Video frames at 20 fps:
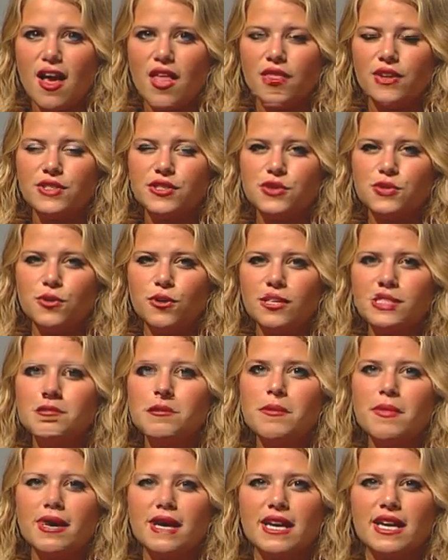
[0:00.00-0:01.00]
The school has
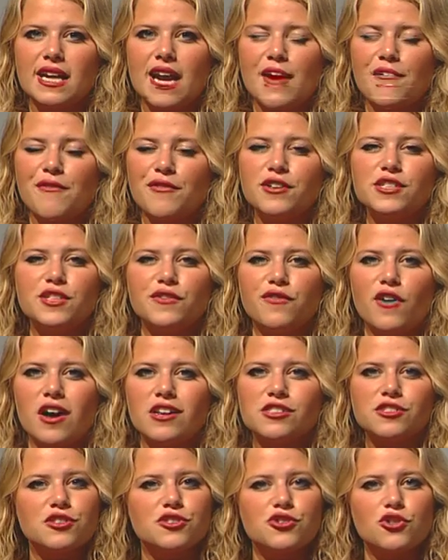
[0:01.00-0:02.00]
been making an effort to
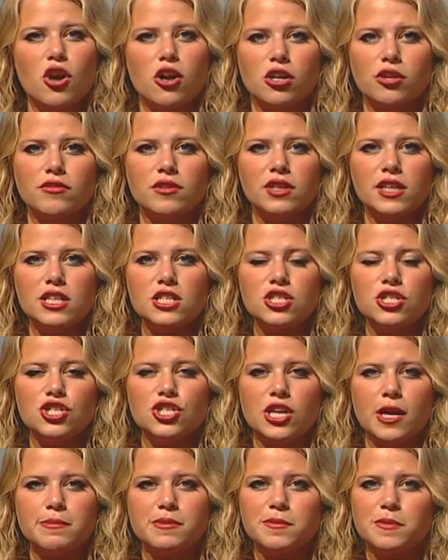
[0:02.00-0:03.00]
foster stronger
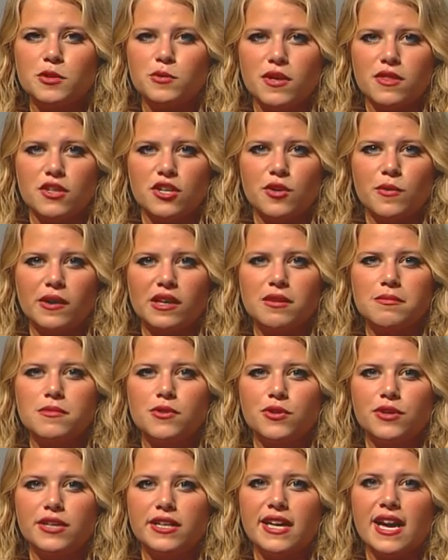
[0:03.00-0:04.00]
relationships between the Ewing
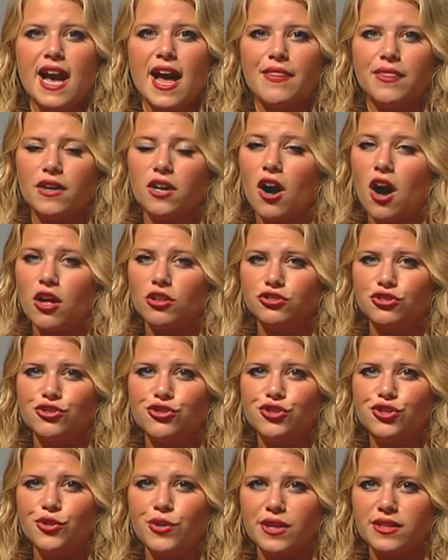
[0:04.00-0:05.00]
community and the college college's
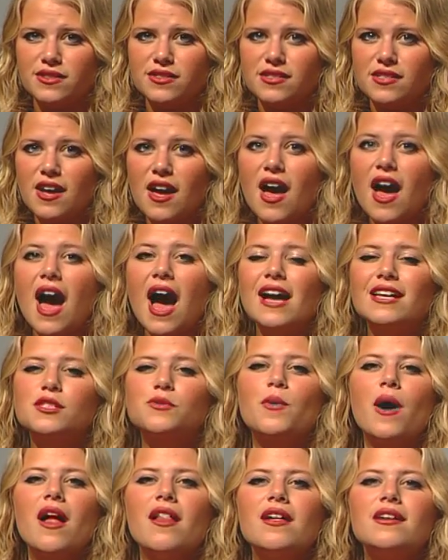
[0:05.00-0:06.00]
students, as
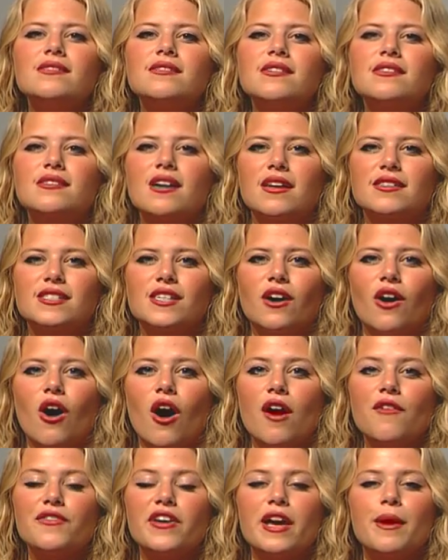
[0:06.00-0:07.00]
well as discussing
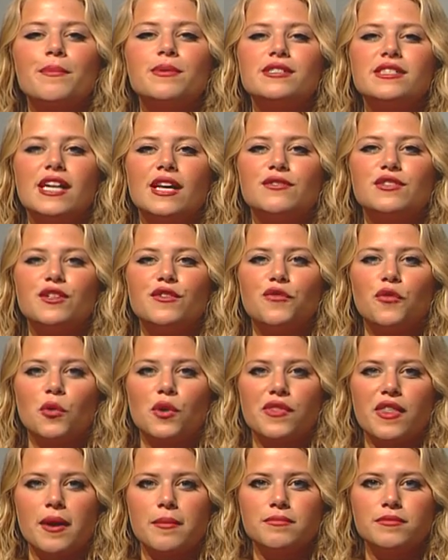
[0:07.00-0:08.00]
off-campus safety for
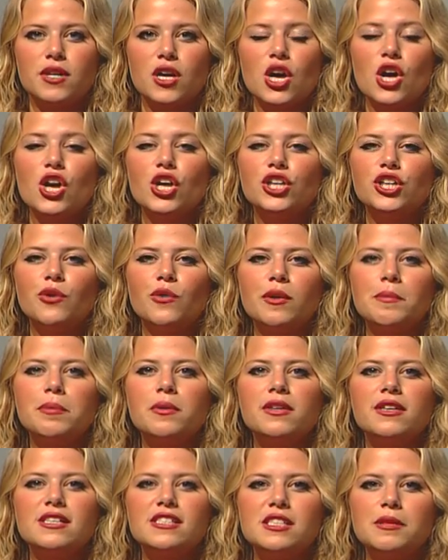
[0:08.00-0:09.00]
them. Ewing
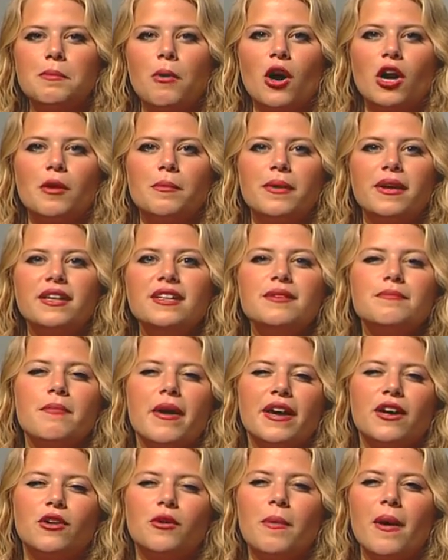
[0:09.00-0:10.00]
Police Department
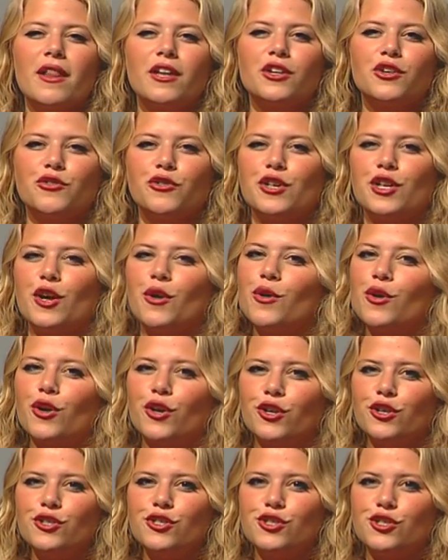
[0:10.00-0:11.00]
Michael Pellegrino
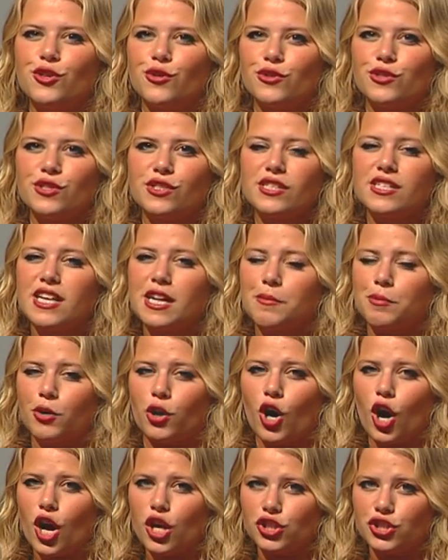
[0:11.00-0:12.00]
urged students to take
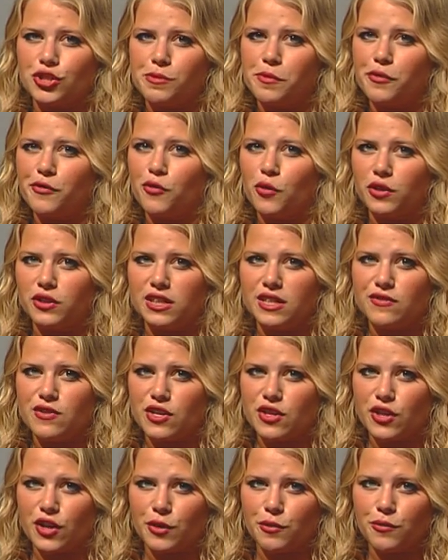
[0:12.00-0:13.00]
precaution before leaving
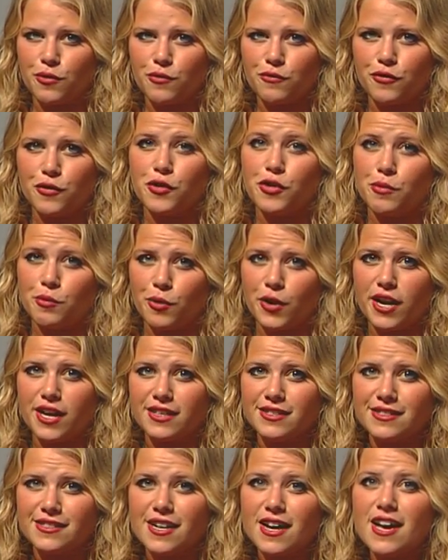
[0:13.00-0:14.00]
there for the
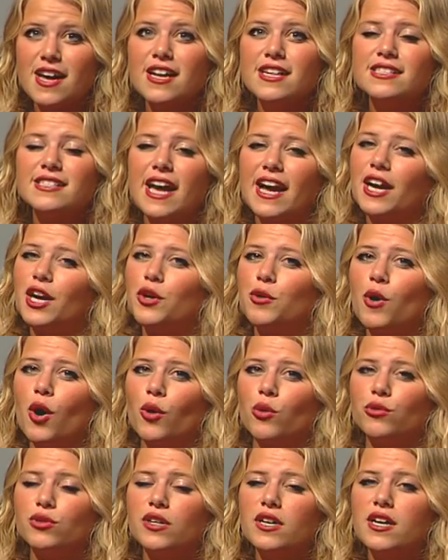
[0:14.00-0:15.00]
breaks, saying,
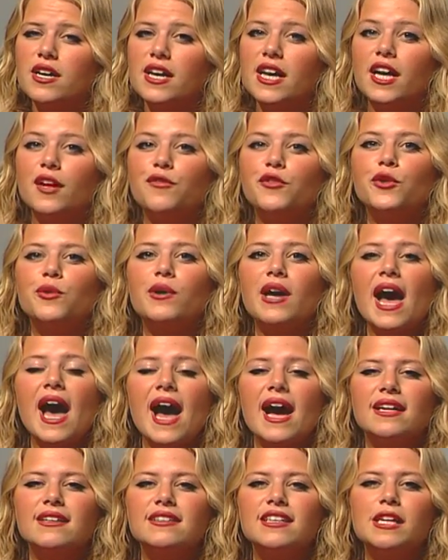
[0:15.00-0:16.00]
quote, if you
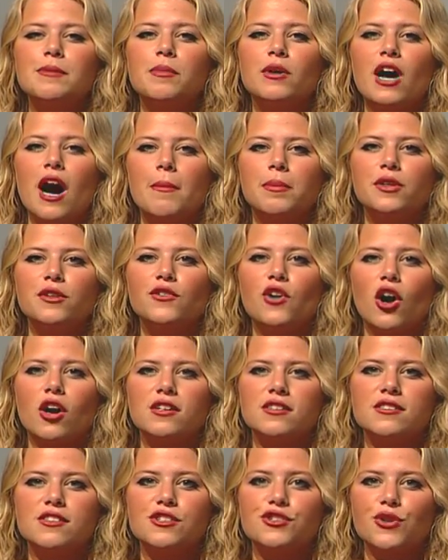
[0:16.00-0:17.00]
can, keep a couple of
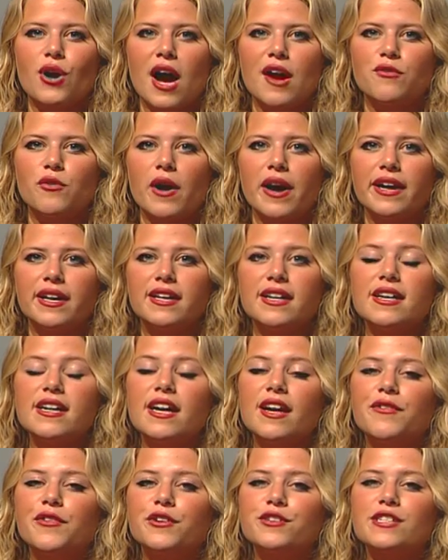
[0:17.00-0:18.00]
cars in the driveway.
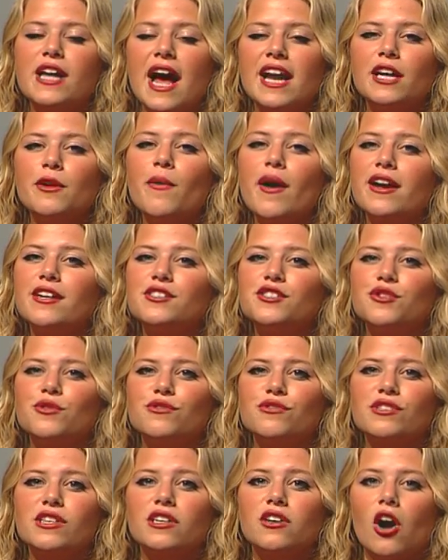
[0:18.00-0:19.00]
If there's any way
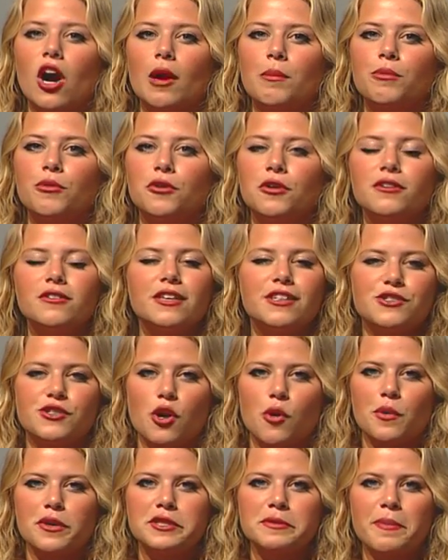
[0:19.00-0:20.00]
students can carpool, it's
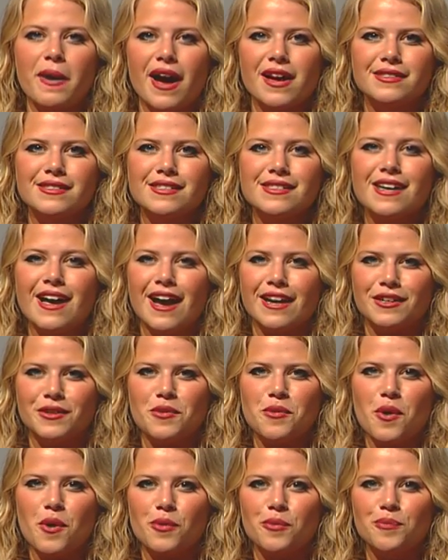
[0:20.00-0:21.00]
always best, end
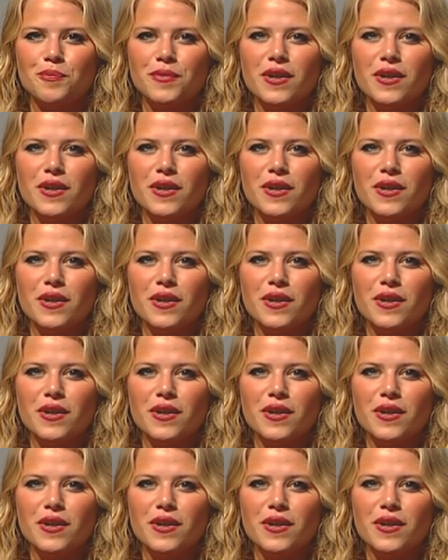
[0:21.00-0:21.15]
quote.